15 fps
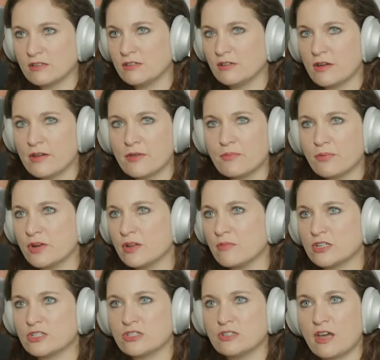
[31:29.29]
You know, you pretty
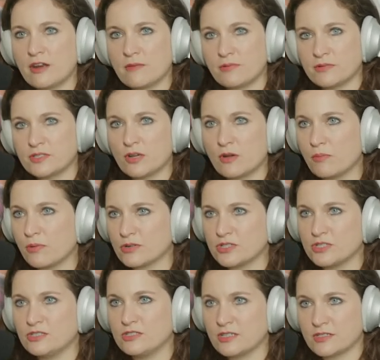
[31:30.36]
much not a single
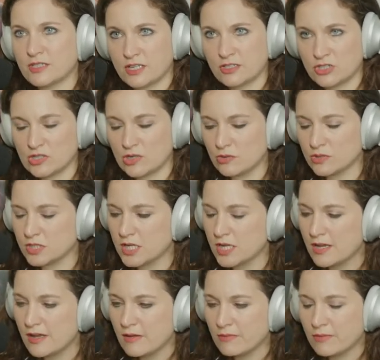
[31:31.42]
person doesn't get soaked.
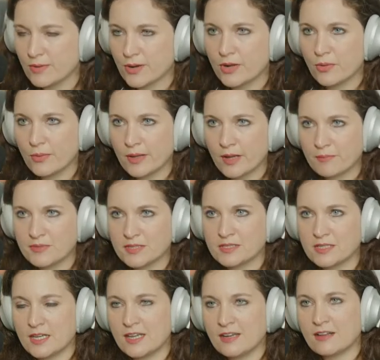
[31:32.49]
But we're going up
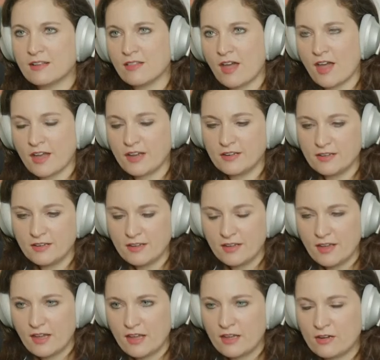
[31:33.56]
this incline,
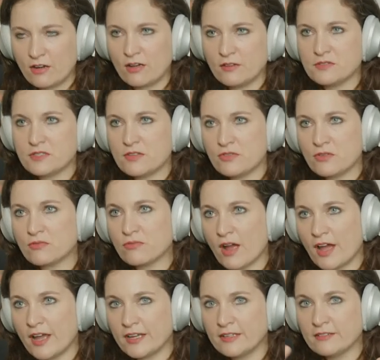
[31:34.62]
and all of a sudden the
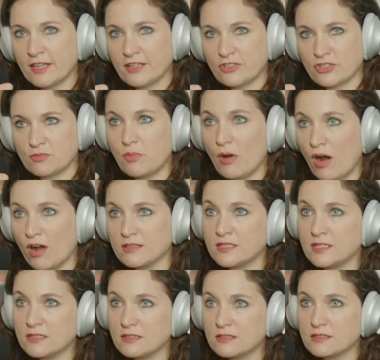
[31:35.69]
ride like just
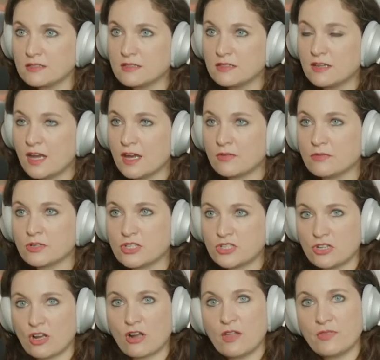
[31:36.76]
pauses, and we're
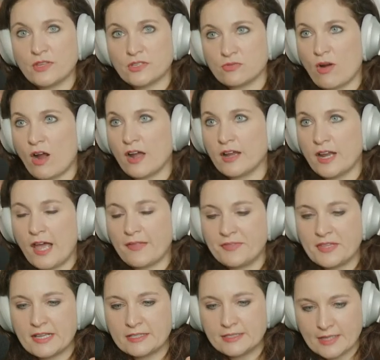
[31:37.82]
stuck on this ride at
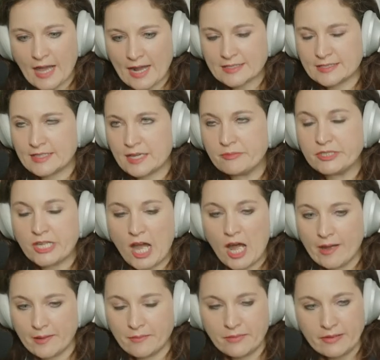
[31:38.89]
the exact same
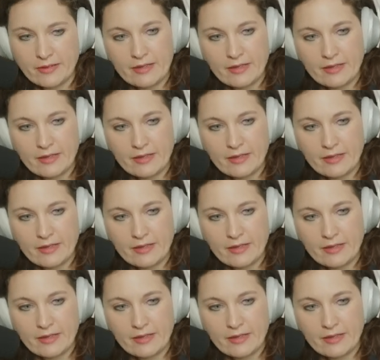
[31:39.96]
time.